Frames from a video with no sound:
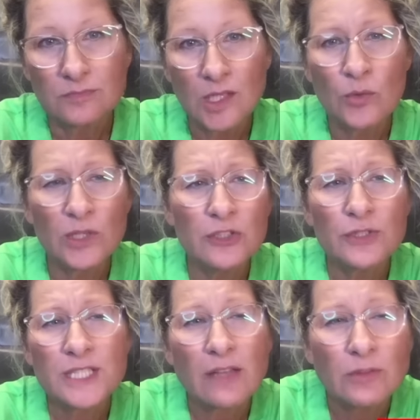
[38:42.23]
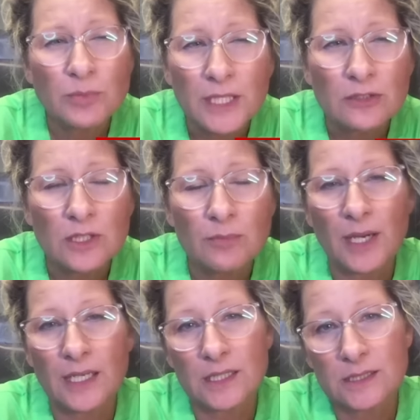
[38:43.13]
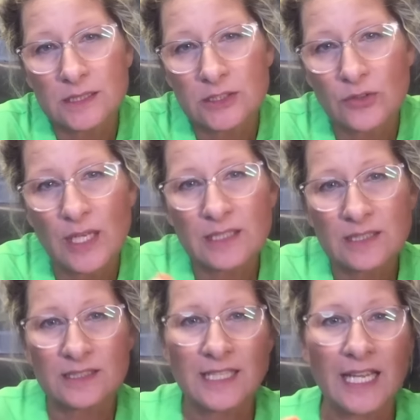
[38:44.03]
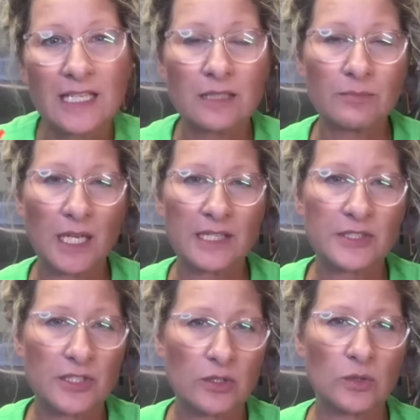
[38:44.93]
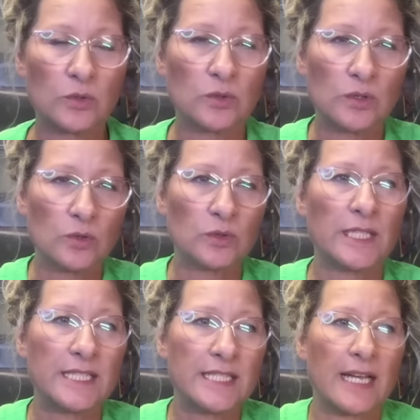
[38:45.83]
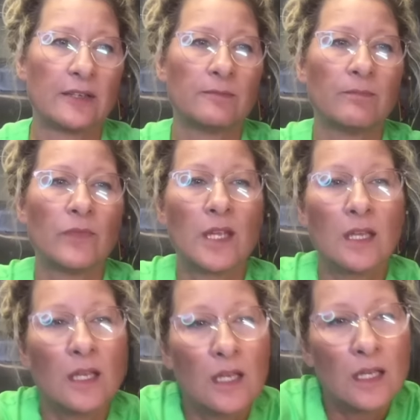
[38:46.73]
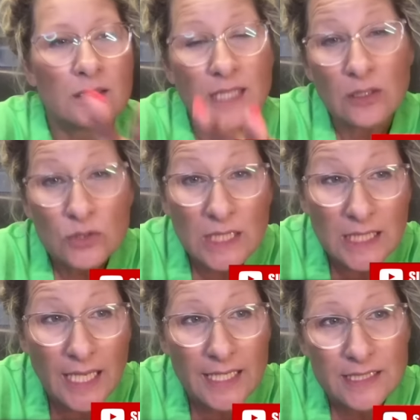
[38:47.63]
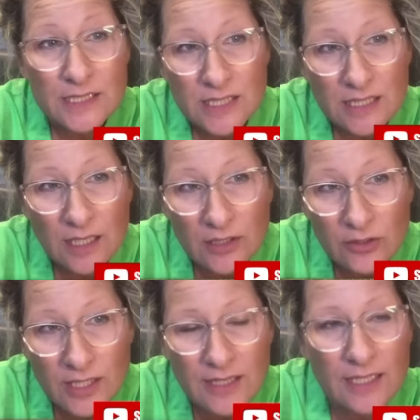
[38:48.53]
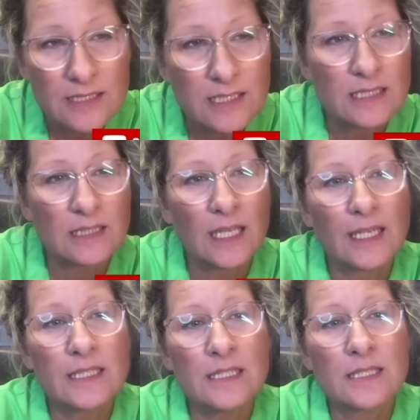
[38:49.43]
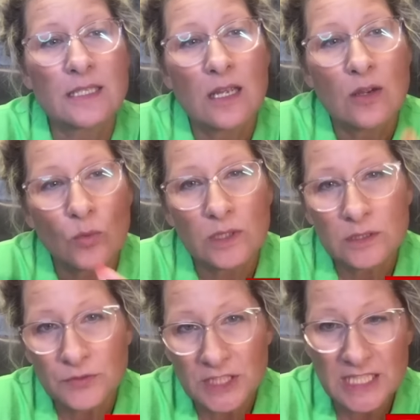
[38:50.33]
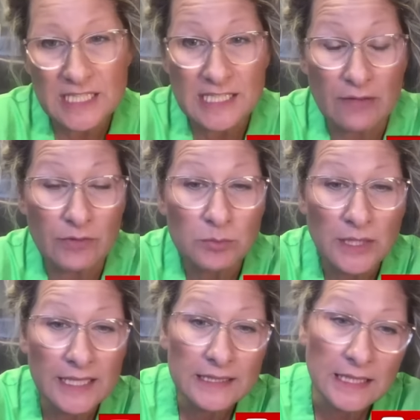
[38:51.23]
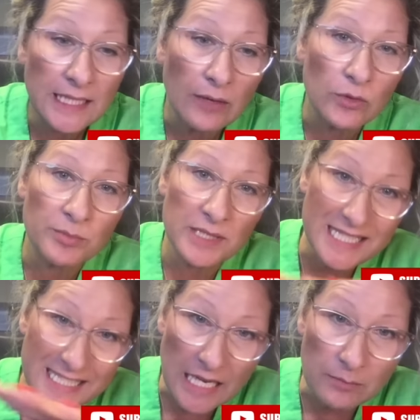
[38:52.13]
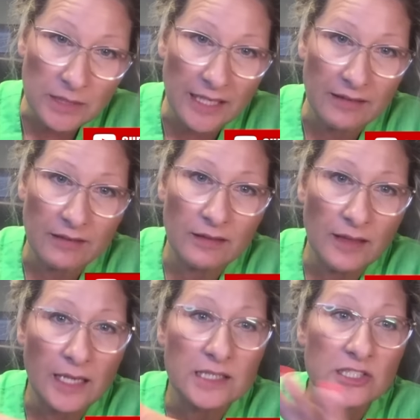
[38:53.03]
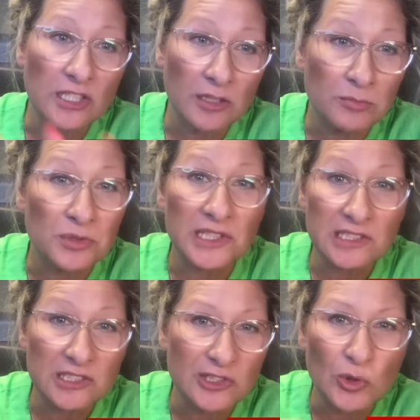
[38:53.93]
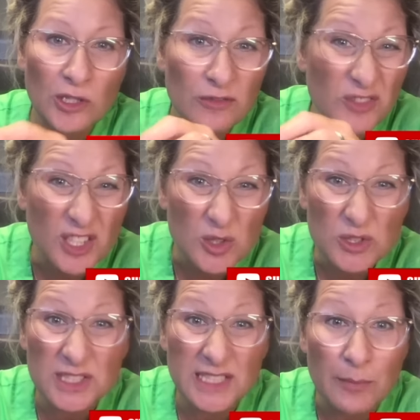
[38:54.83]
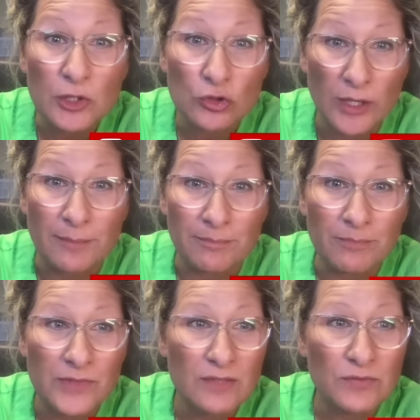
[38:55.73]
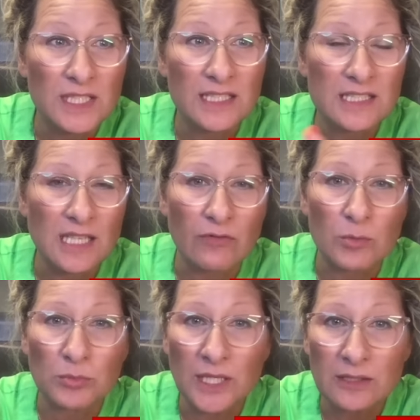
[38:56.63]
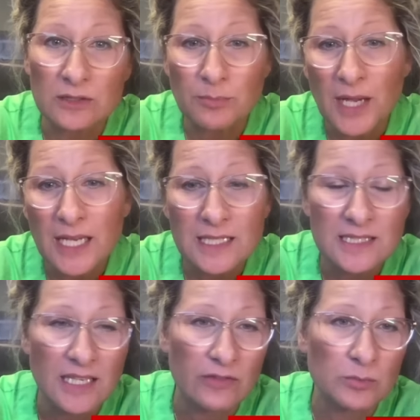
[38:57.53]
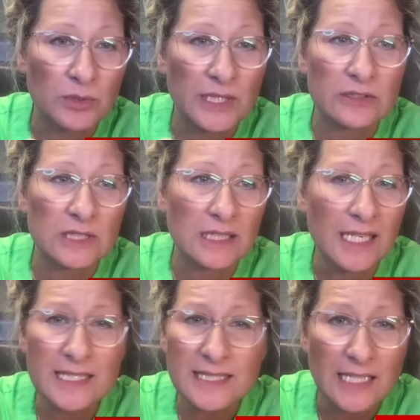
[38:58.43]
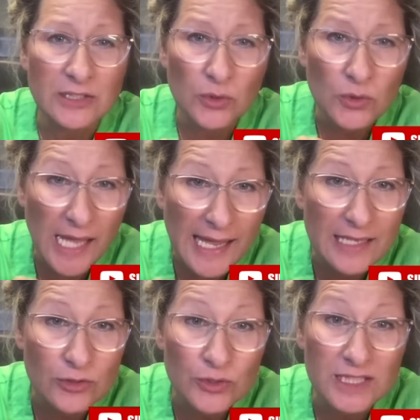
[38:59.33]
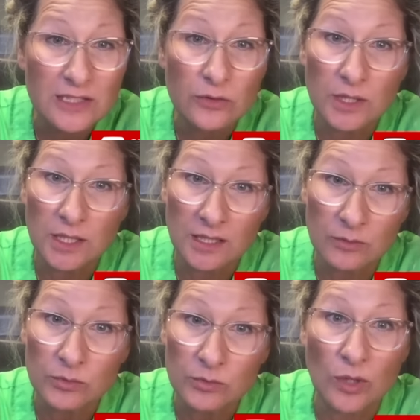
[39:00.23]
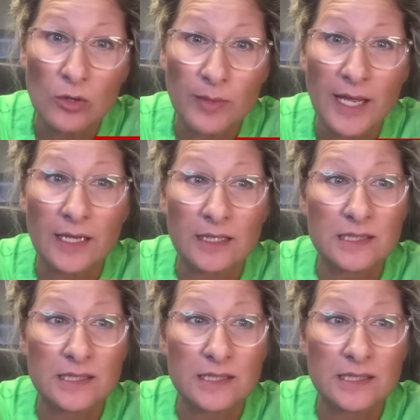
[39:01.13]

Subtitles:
We're going to do a 7 blade on the body, and so that's taking them nice and cool, cooling it down. Then on the legs, see underneath that it says legs. Well, if you did a 7 blade, then that would be the same length, and that is a complete sort of little summer trim. If you did a 7 blade on the body, 7 blade on the legs, that's okay. You can do it, and it will grow back.